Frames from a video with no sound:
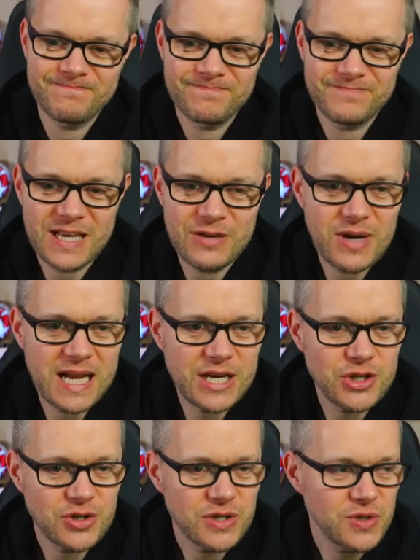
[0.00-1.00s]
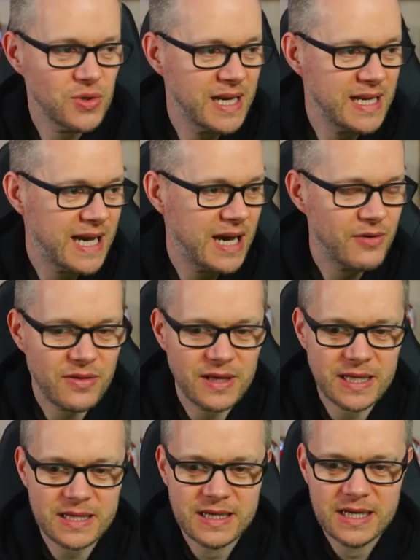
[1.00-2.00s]
he really should have took it down, I
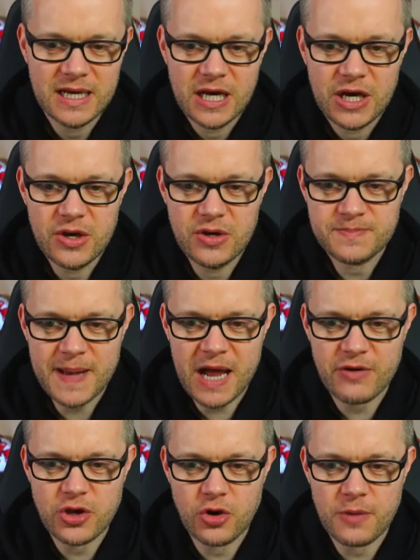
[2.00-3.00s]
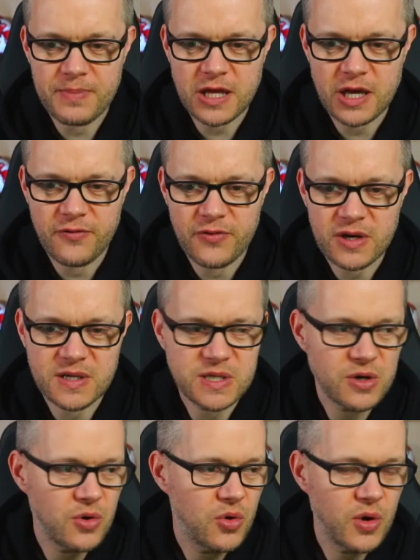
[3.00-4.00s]
think. Who's better in your opinion,
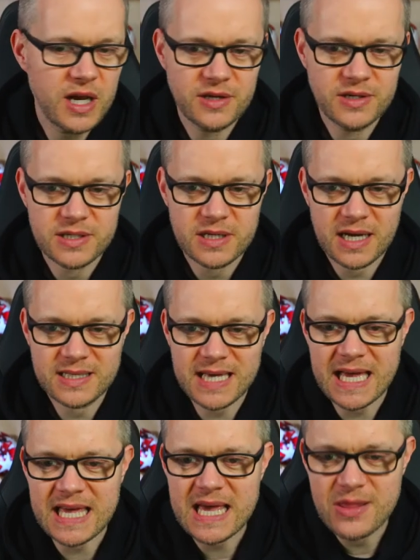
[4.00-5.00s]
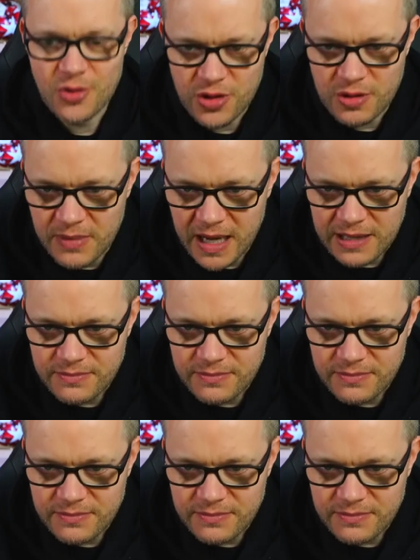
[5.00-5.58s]
Ferguson or Højlund? I'd take either of them, mate.